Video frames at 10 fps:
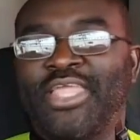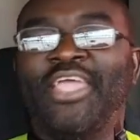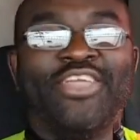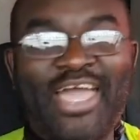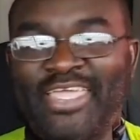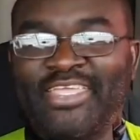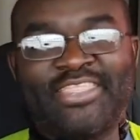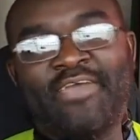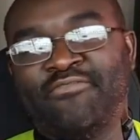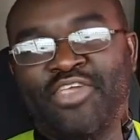now you gotta get
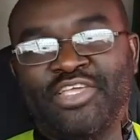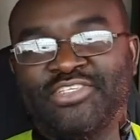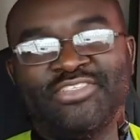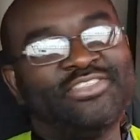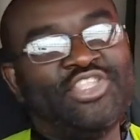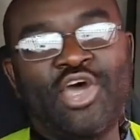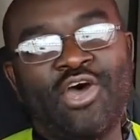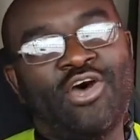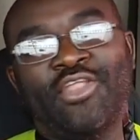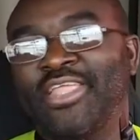that fixed.
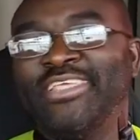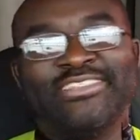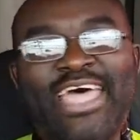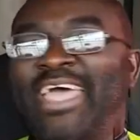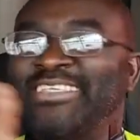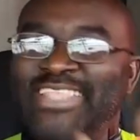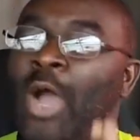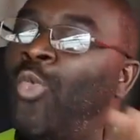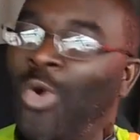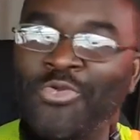No, it's
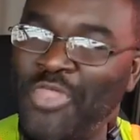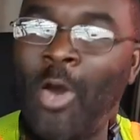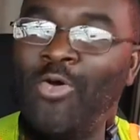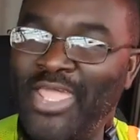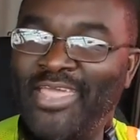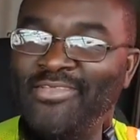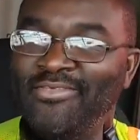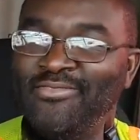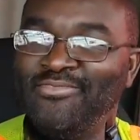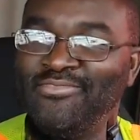not worth all that.
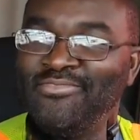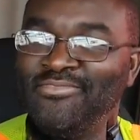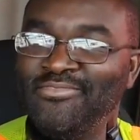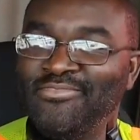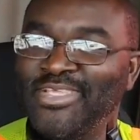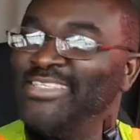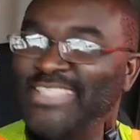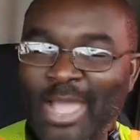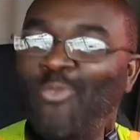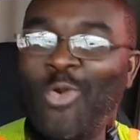It's
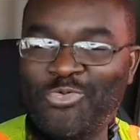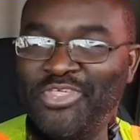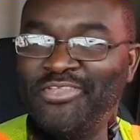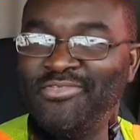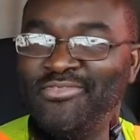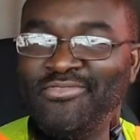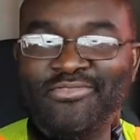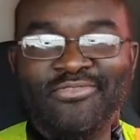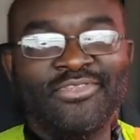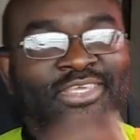not worth it
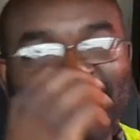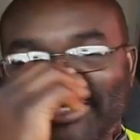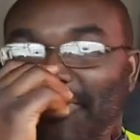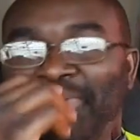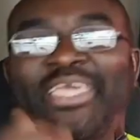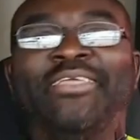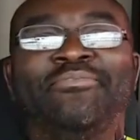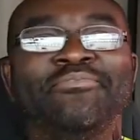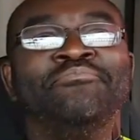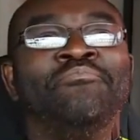to be
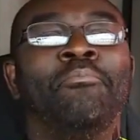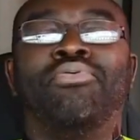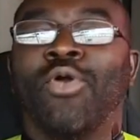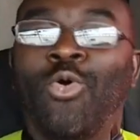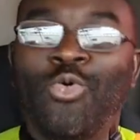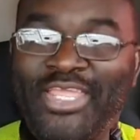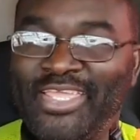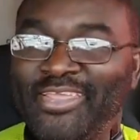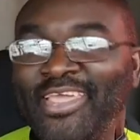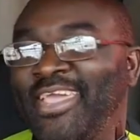
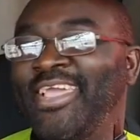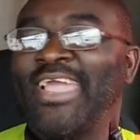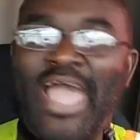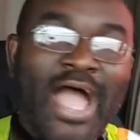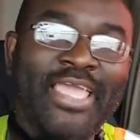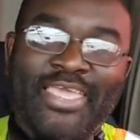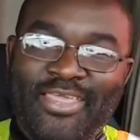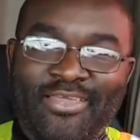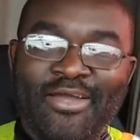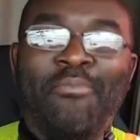Brody and
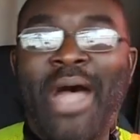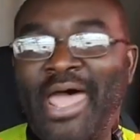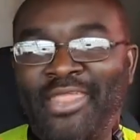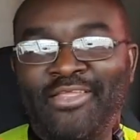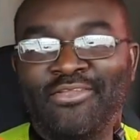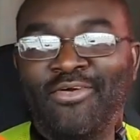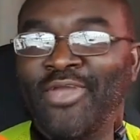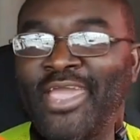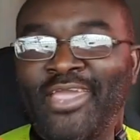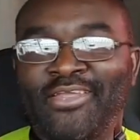cocky about it.
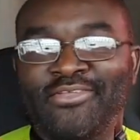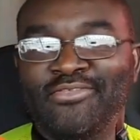Okay,